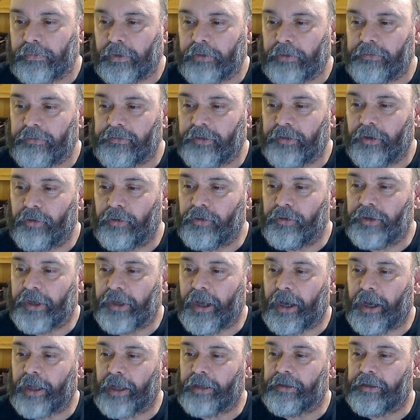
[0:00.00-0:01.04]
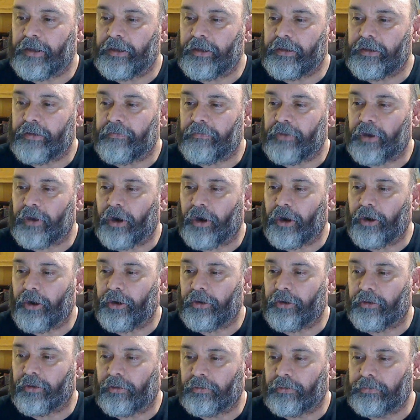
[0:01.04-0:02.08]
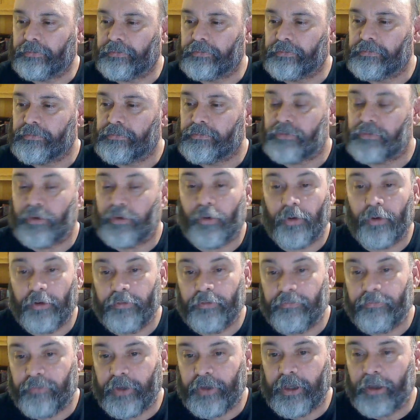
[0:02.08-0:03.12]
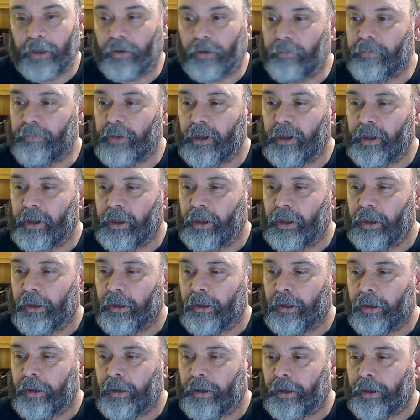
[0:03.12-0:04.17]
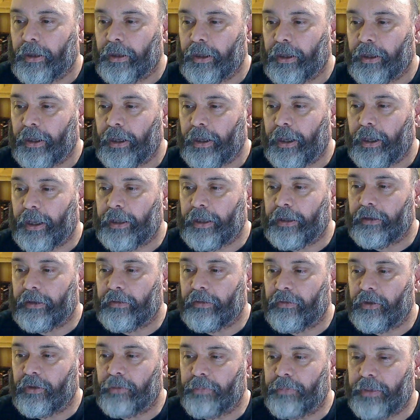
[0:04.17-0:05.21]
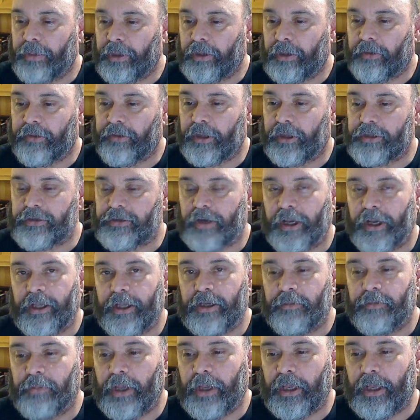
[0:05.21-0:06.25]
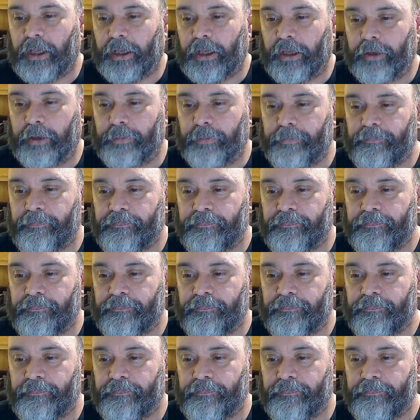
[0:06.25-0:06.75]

skewed the content of the article or video and the appeal they tried to make.